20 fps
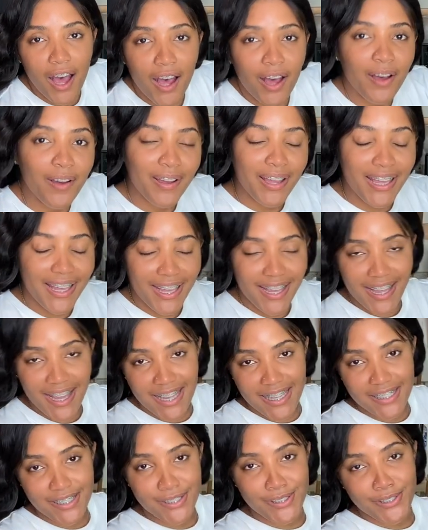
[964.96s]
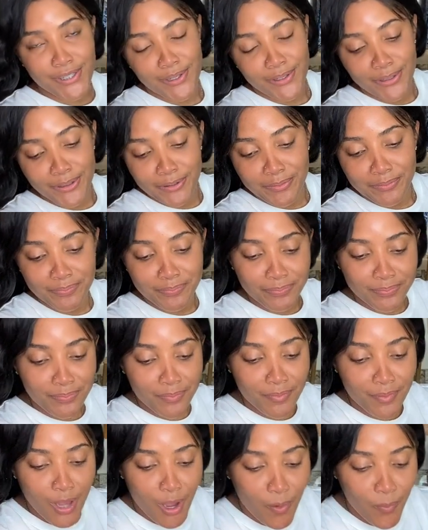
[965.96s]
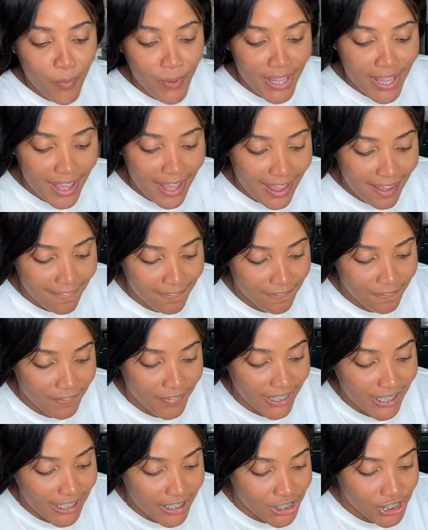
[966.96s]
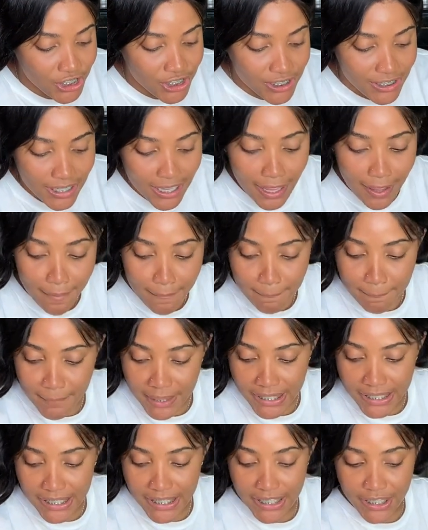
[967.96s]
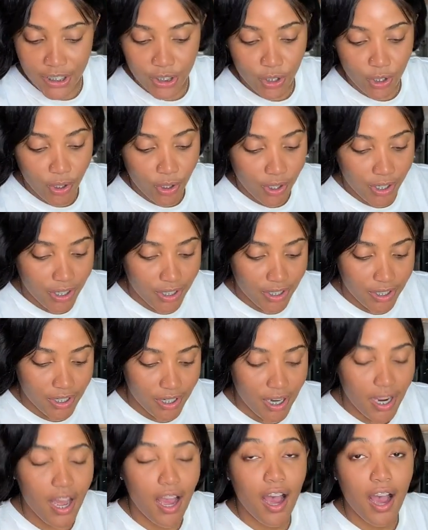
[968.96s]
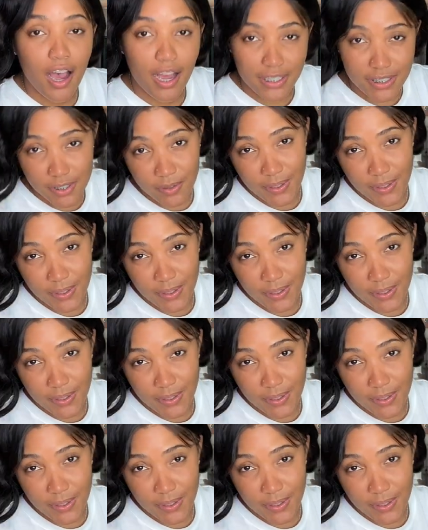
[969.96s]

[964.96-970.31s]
Okay guys, so we have finished making our hot